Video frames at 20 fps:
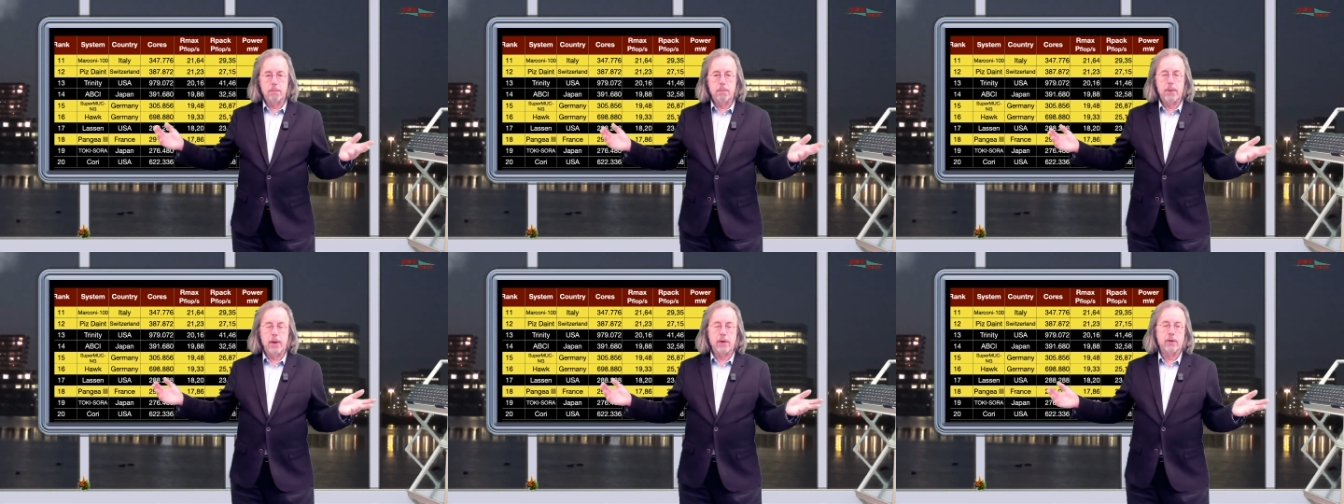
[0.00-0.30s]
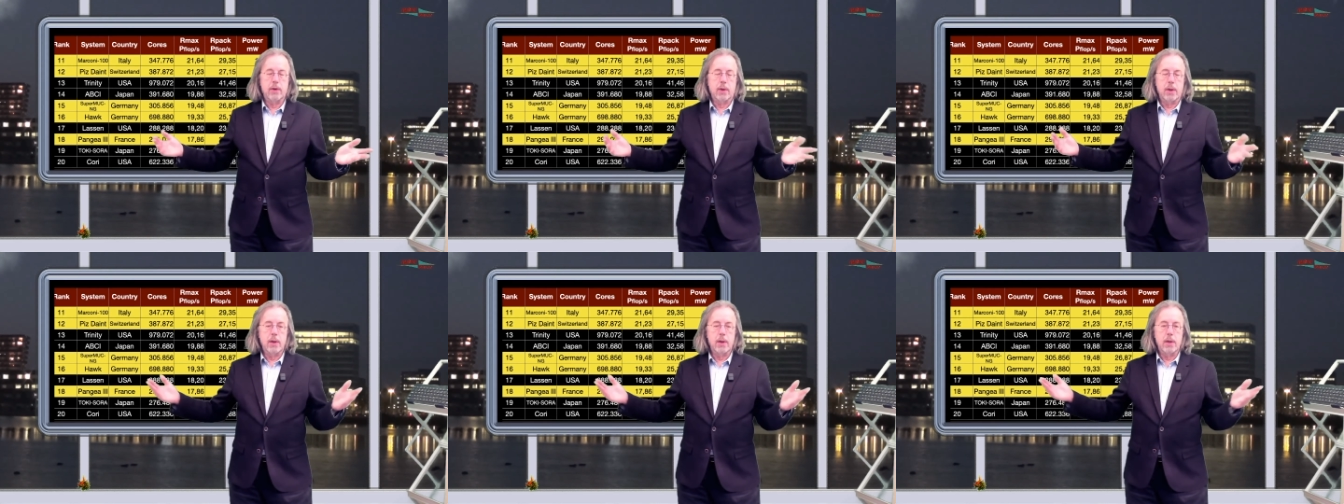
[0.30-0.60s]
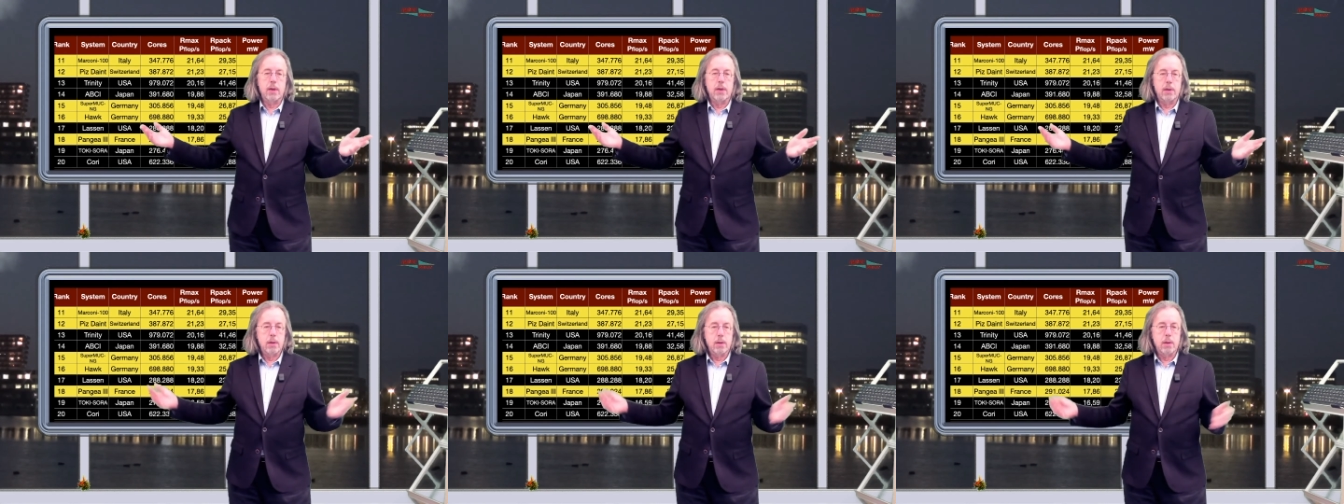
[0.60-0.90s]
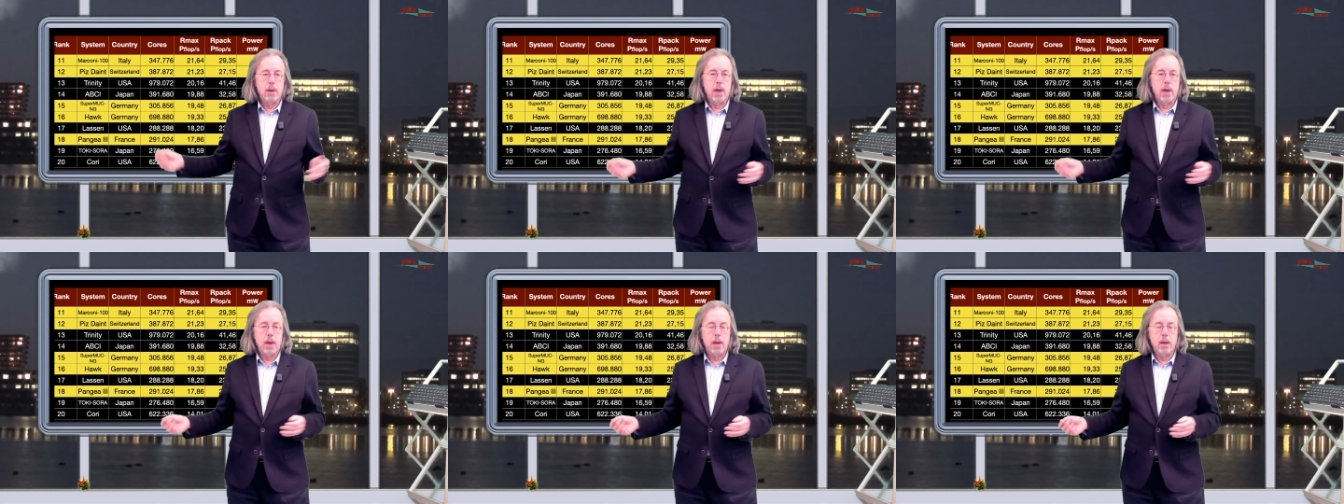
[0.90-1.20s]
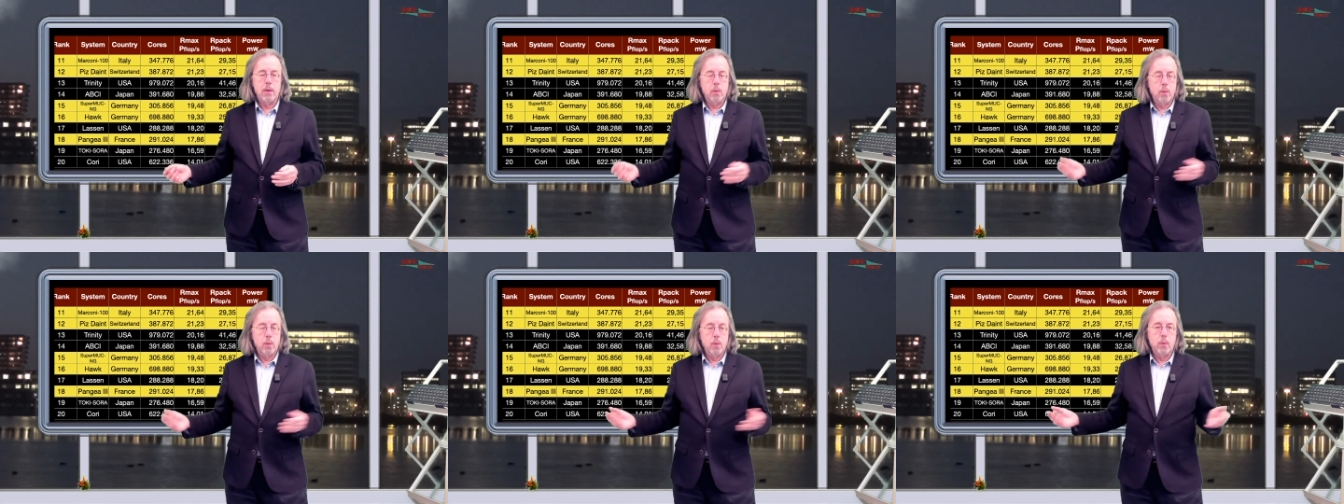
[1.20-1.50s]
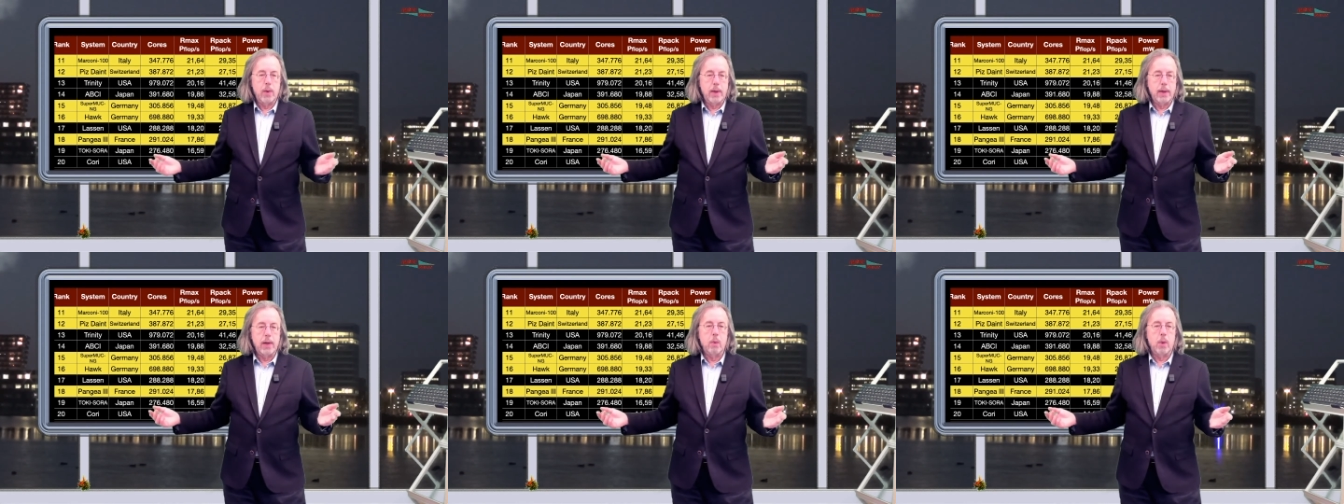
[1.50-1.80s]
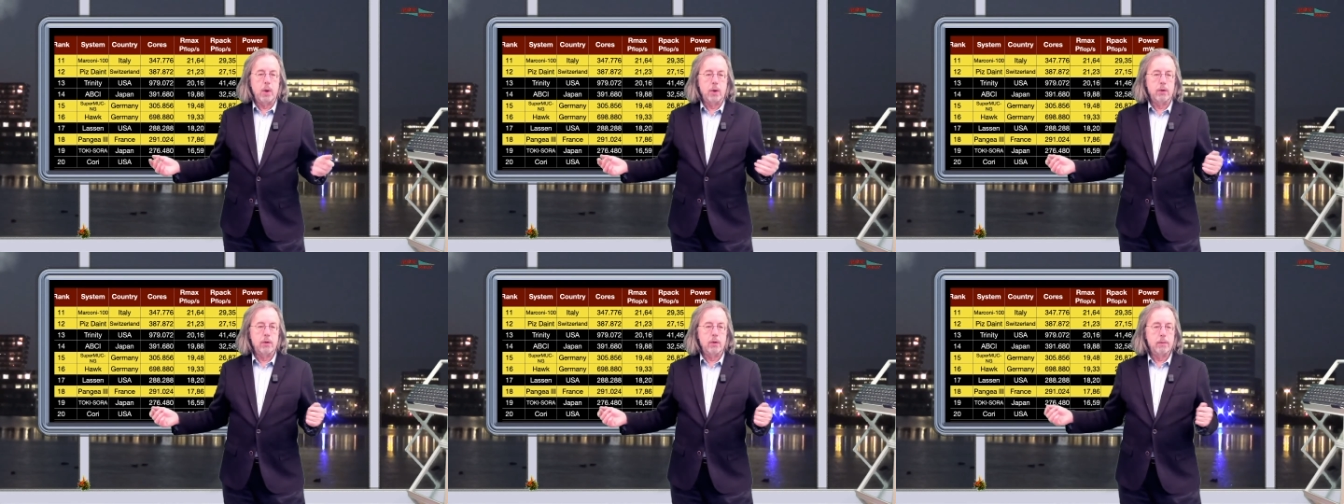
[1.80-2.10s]
basically when they
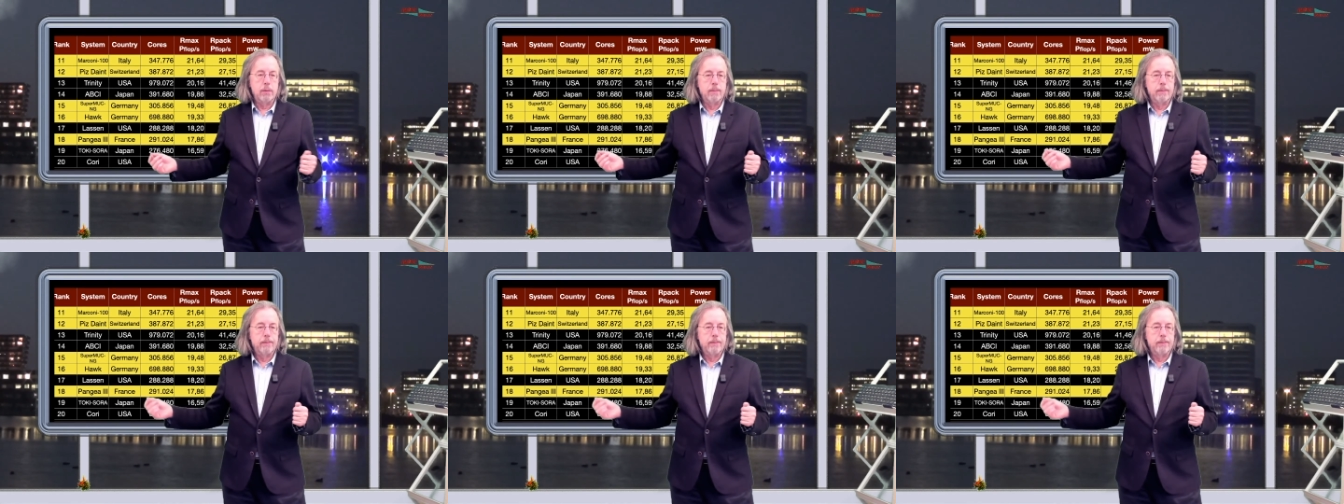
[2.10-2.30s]
want.